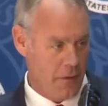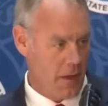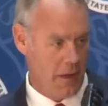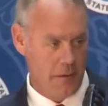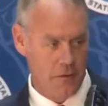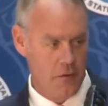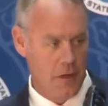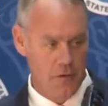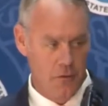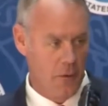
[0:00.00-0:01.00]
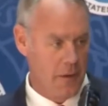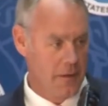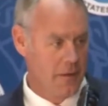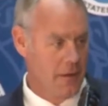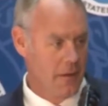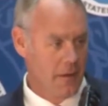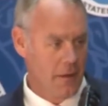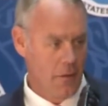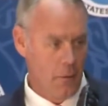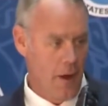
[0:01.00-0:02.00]
I enjoyed
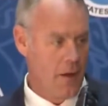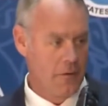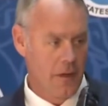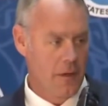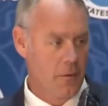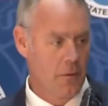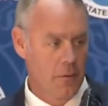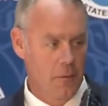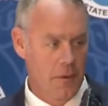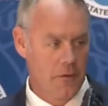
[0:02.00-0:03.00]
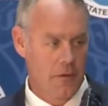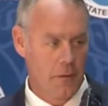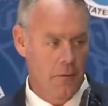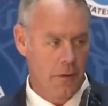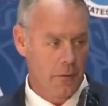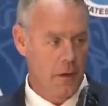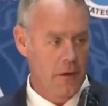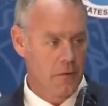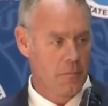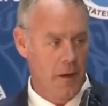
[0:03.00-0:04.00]
the roundtable with some of our
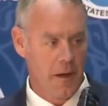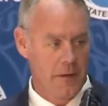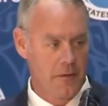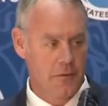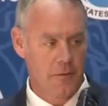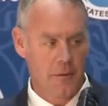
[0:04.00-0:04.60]
greatest minds